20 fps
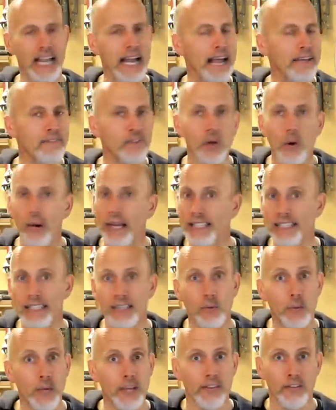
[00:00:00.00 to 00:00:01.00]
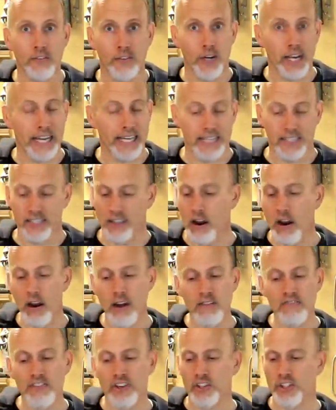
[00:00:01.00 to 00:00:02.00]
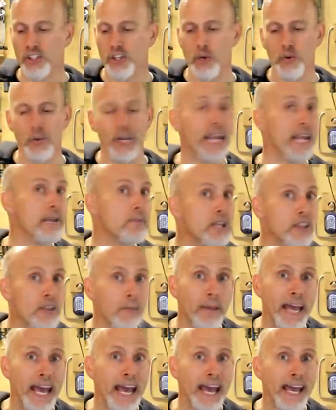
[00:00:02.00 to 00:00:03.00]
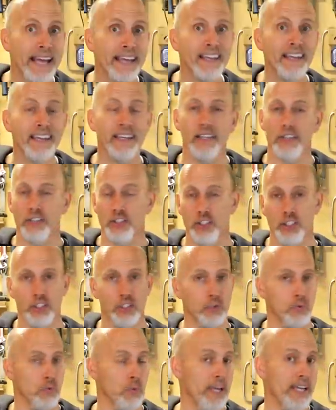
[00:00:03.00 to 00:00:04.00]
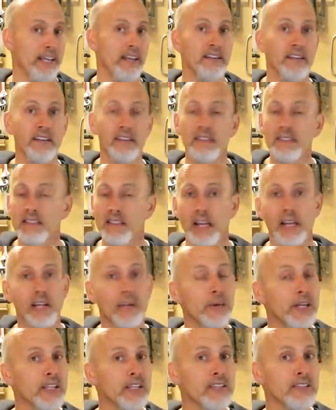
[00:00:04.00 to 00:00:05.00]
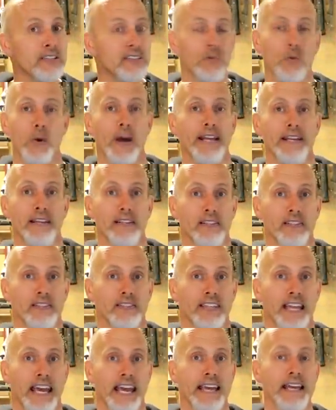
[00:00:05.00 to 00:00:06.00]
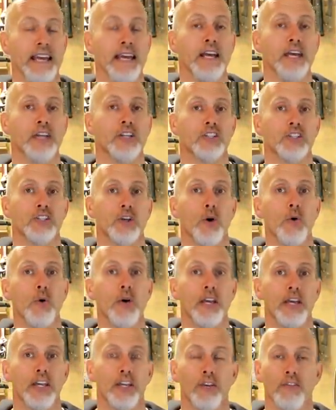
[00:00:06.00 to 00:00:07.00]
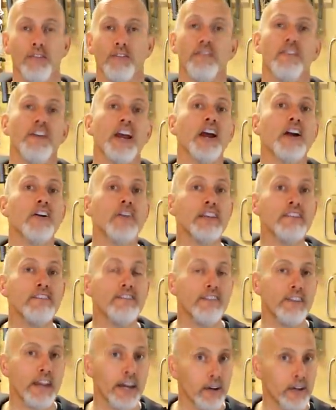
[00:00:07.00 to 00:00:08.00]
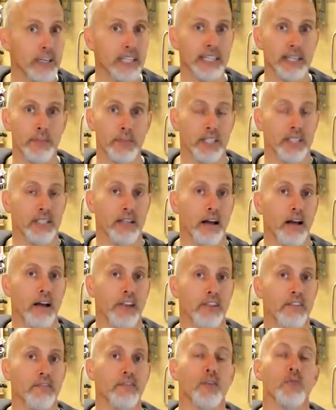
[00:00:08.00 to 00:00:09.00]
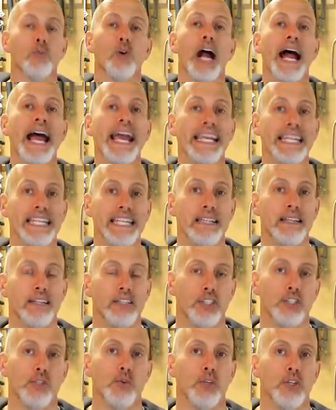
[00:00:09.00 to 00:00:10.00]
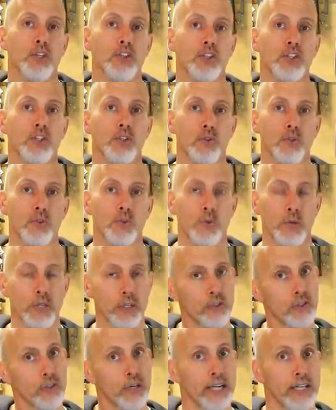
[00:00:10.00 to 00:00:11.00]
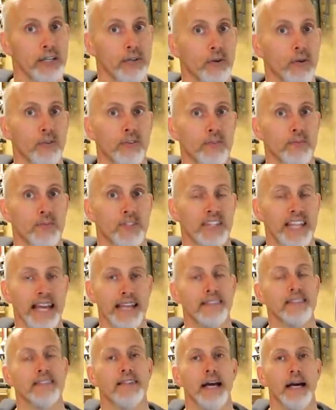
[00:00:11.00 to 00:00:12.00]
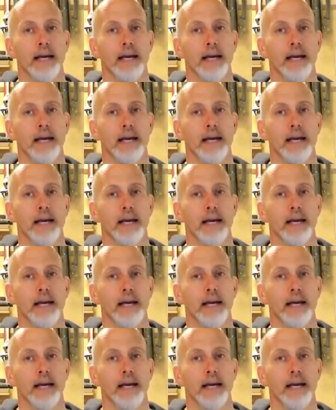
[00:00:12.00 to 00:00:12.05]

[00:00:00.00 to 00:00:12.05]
I have no idea what the varieties are. There's no name on the bag. It's just red onions, yellow onions, and white onions, okay? So you're very, very limited on the variety that you can choose when you're trying to grow from sets.